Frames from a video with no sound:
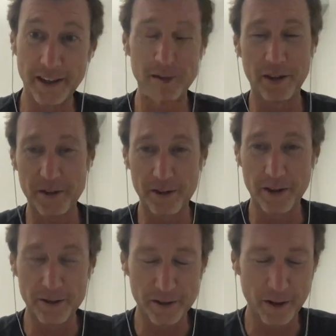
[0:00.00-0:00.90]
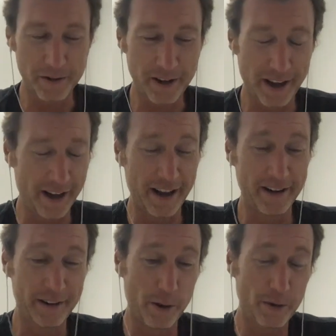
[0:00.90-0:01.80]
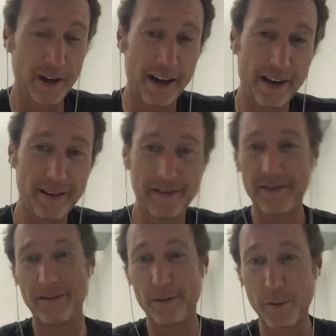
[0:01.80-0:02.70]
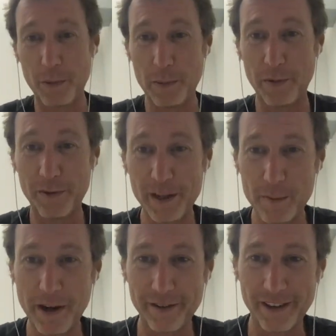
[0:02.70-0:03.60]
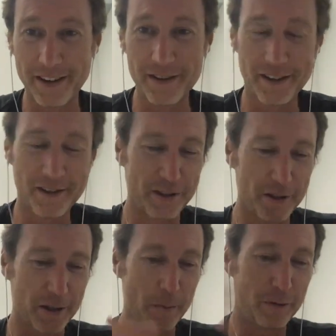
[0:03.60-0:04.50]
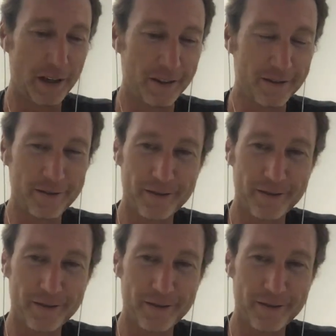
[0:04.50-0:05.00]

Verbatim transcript: I saw, saw, saw and okay, some people have written about this. Is it just complete,